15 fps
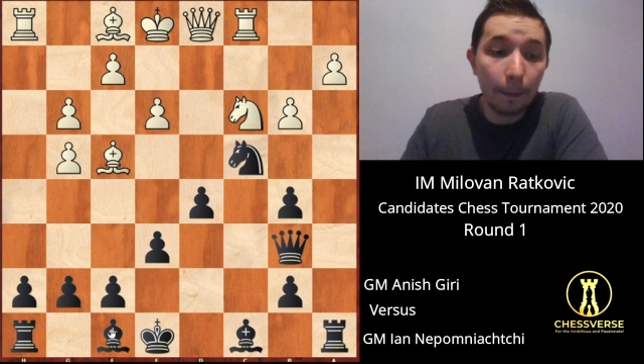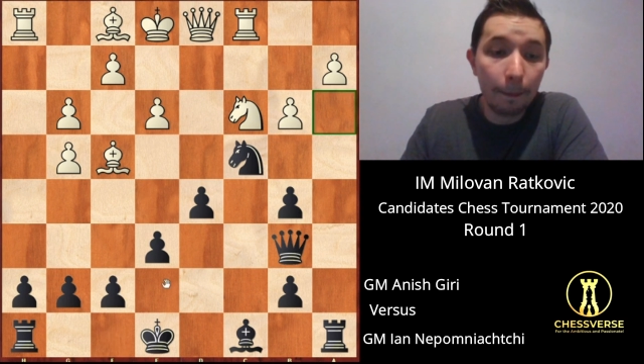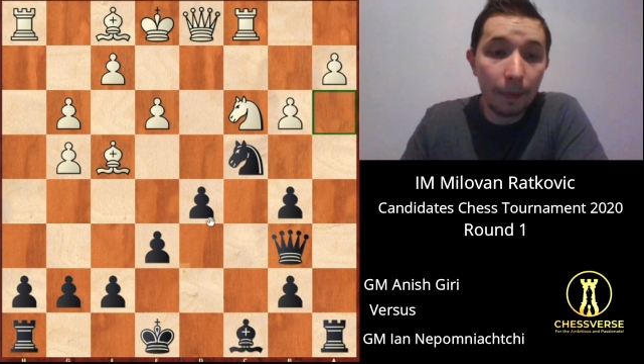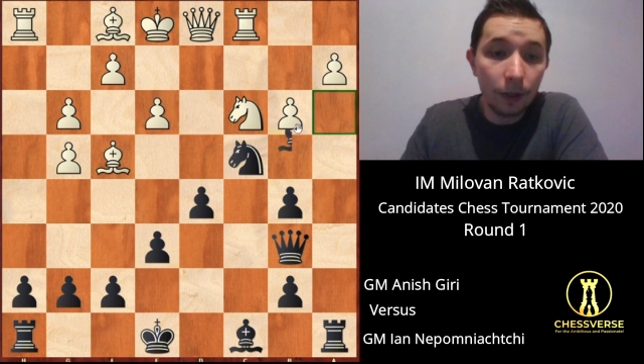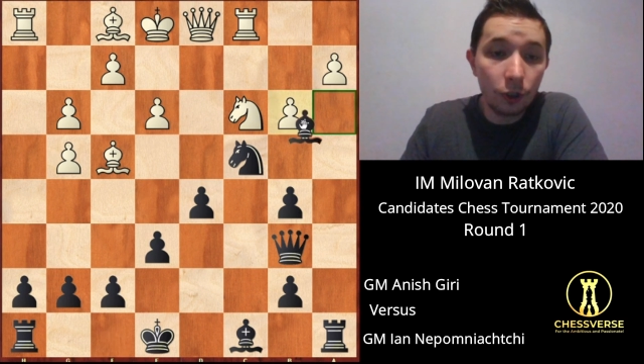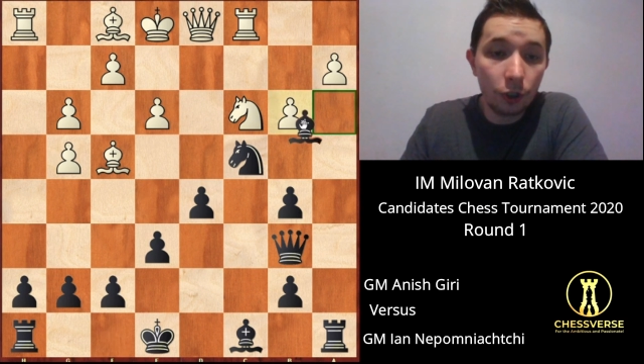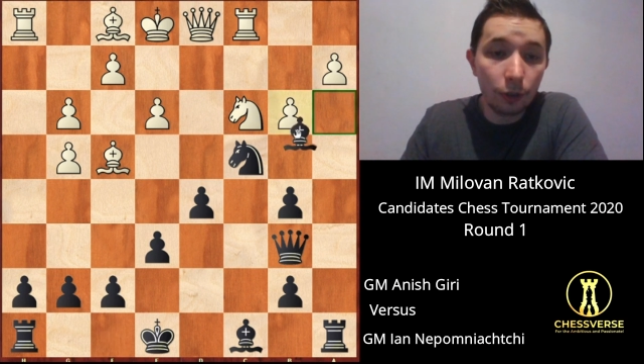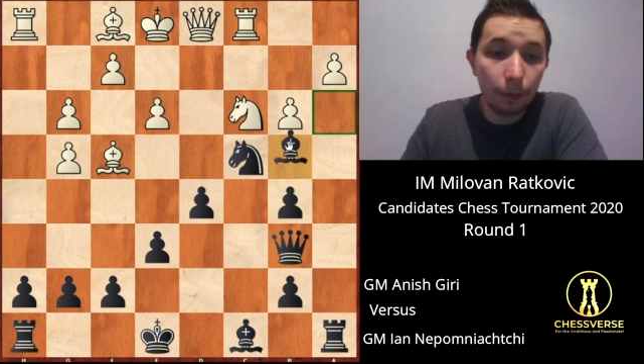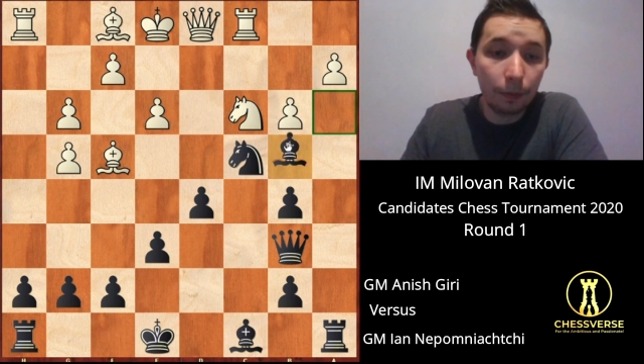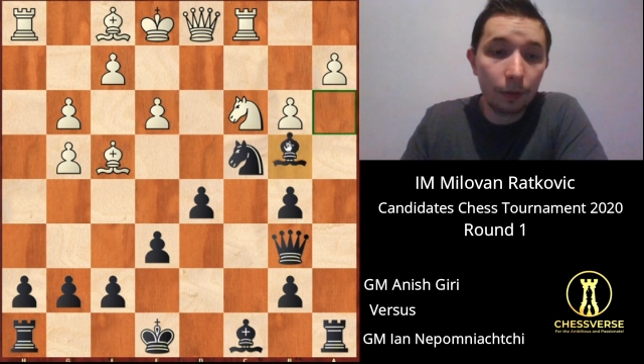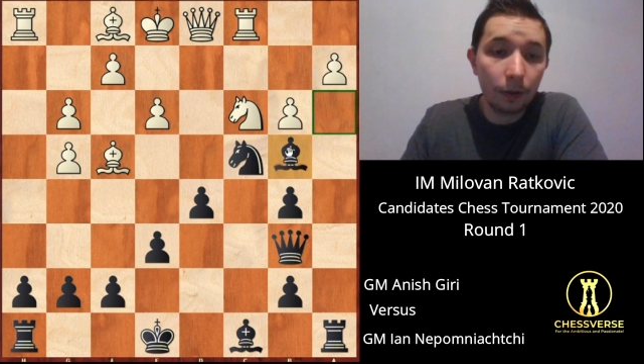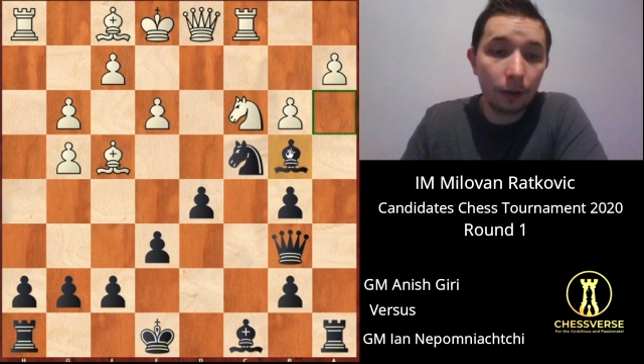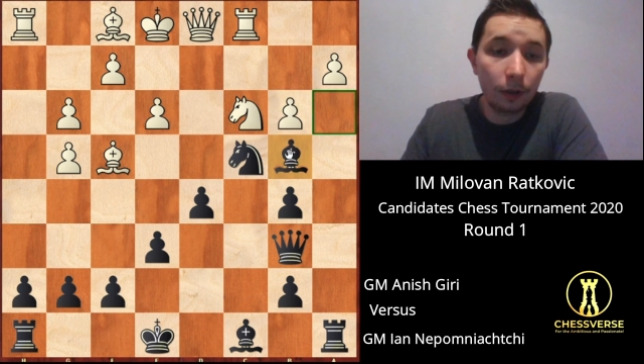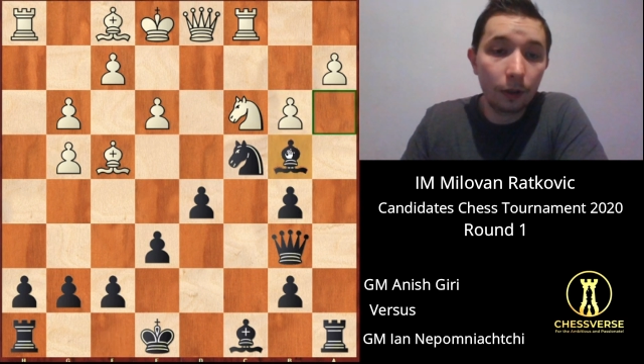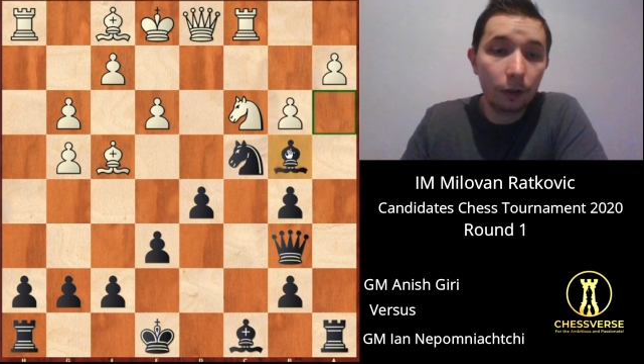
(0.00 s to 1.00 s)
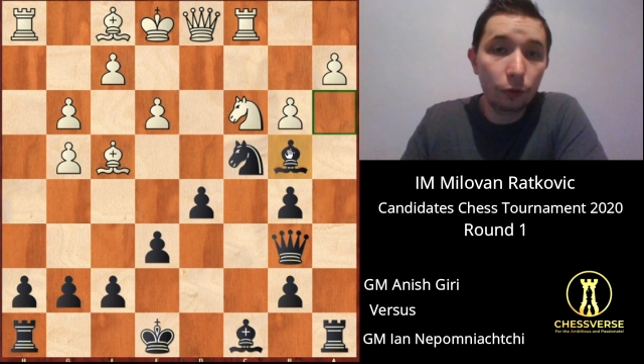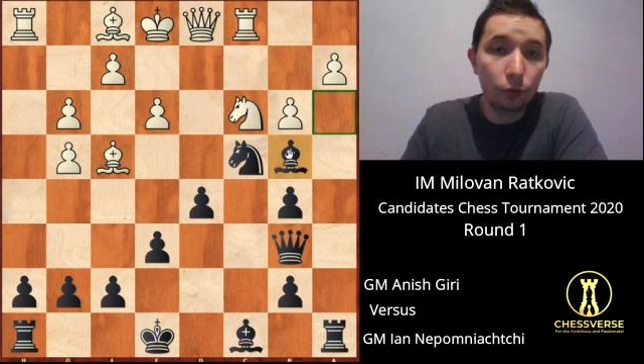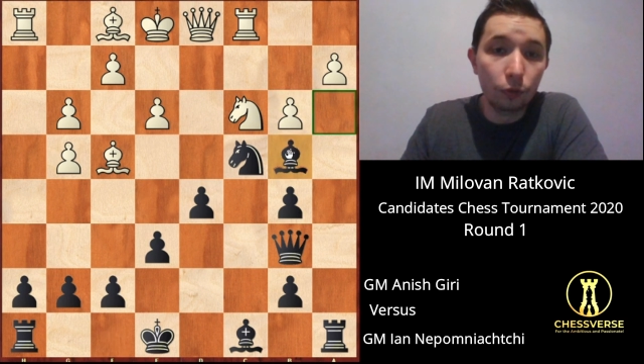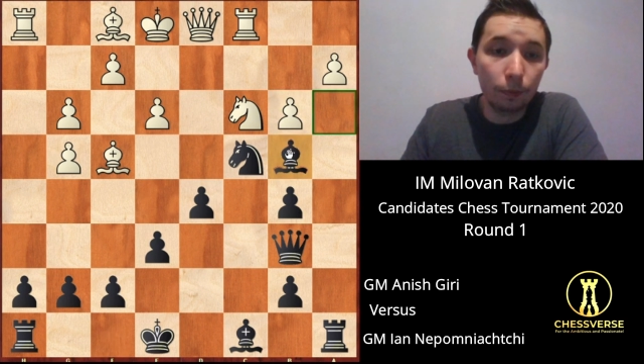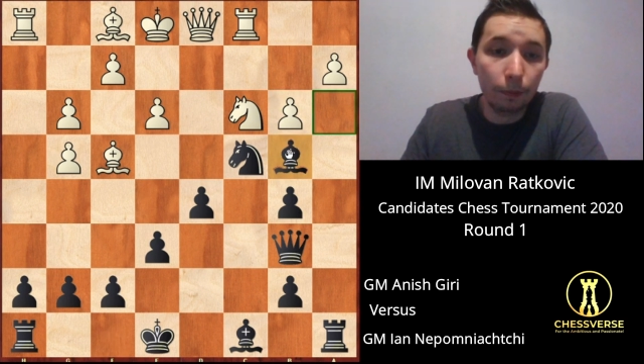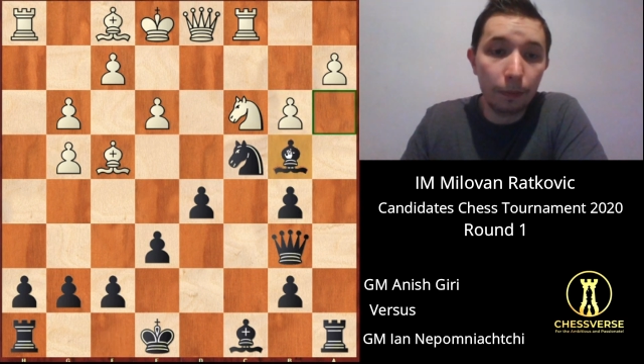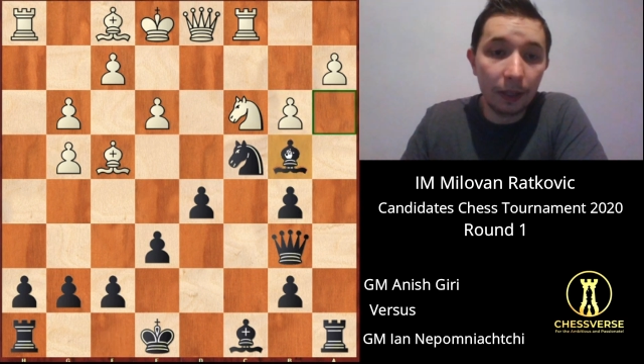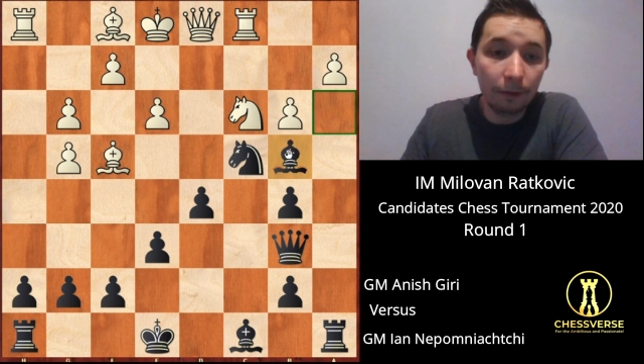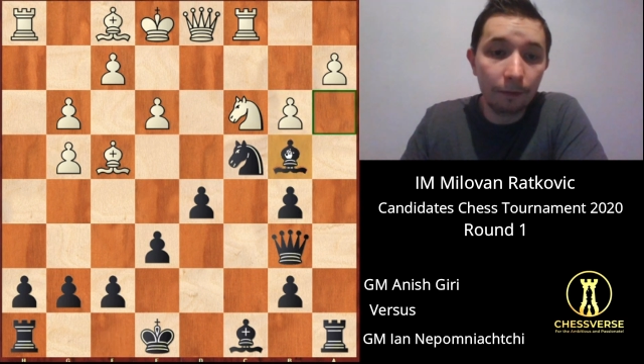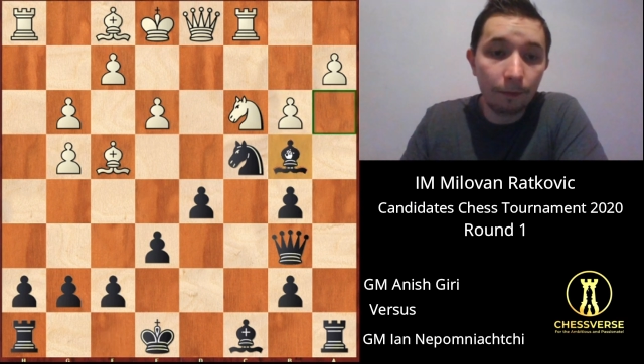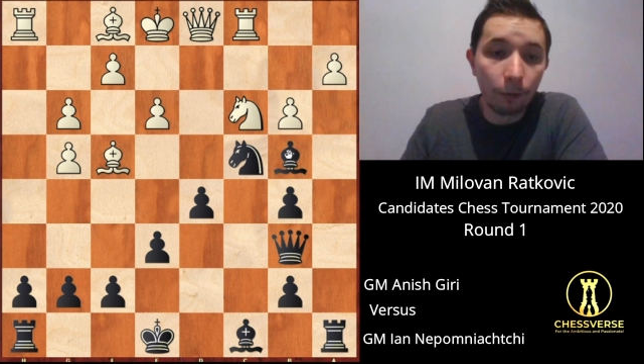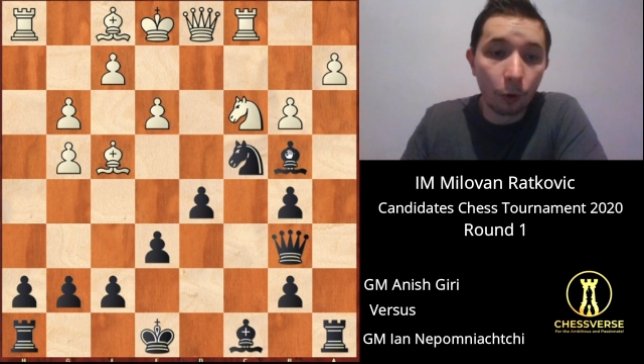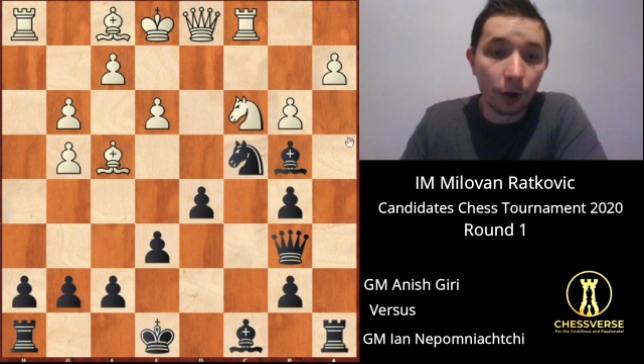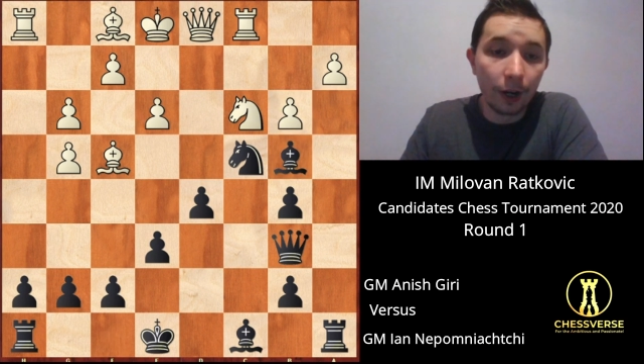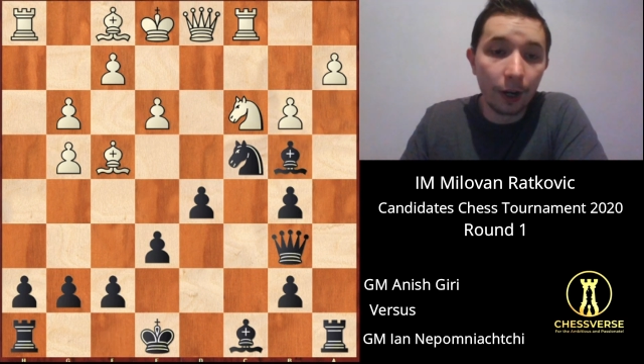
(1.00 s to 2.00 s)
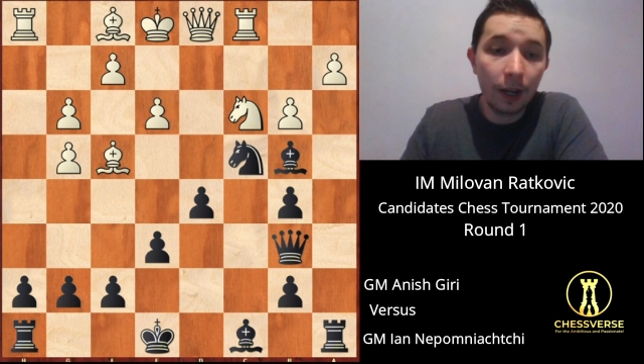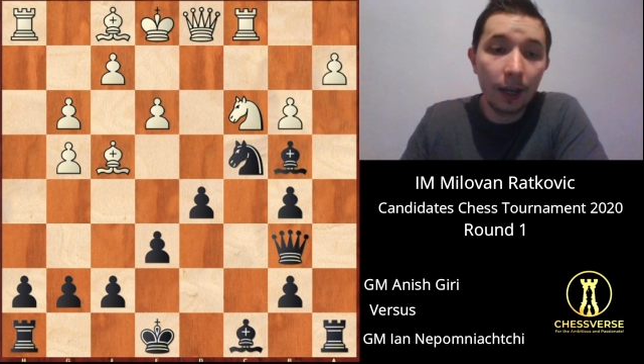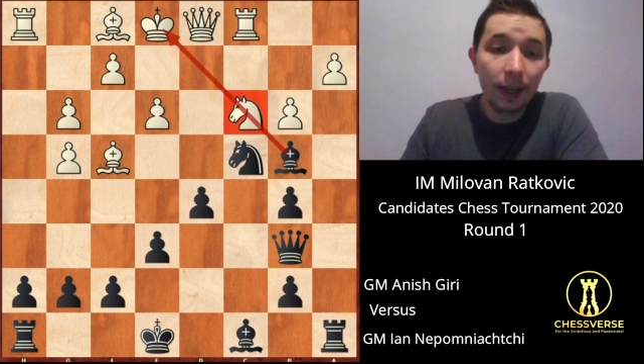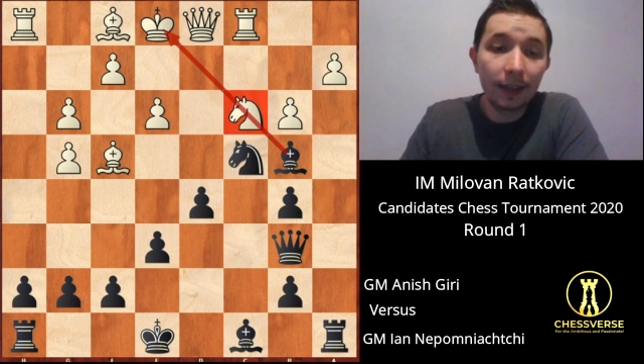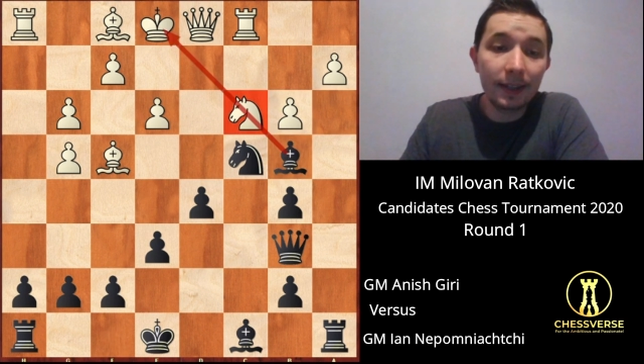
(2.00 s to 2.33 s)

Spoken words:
bishop to b4.